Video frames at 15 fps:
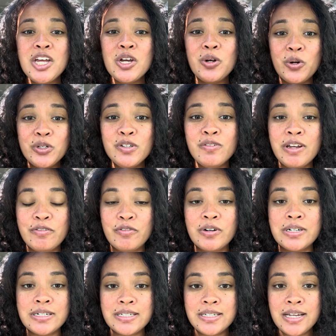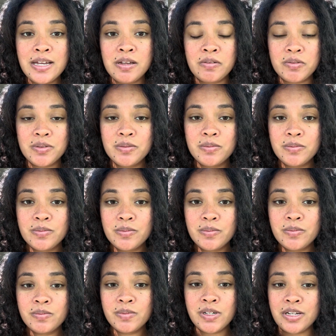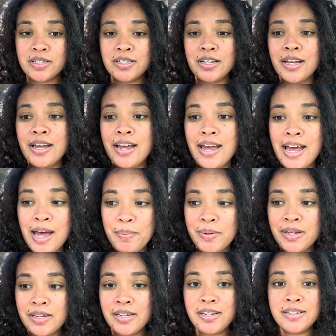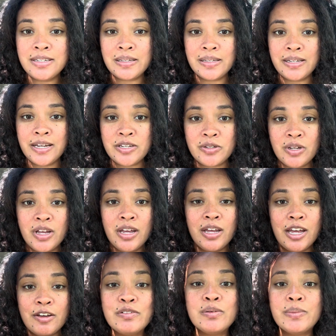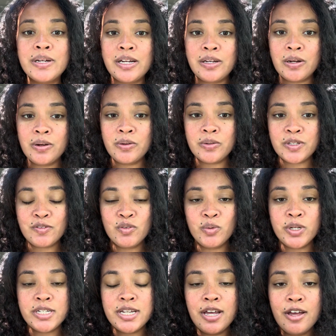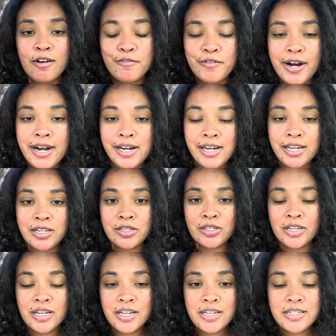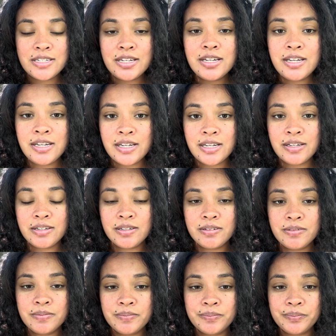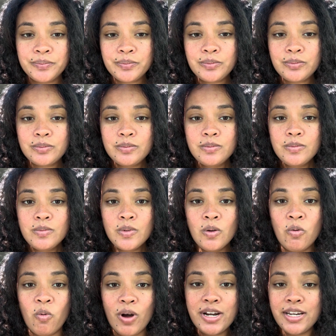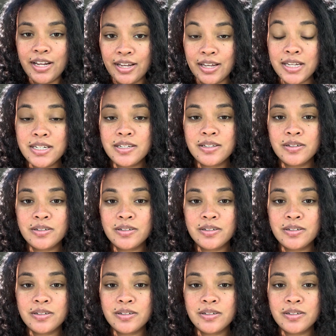cultivate for ourselves. It doesn't happen easily, as everybody knows. Everyone's fighting and seeking it, wanting it.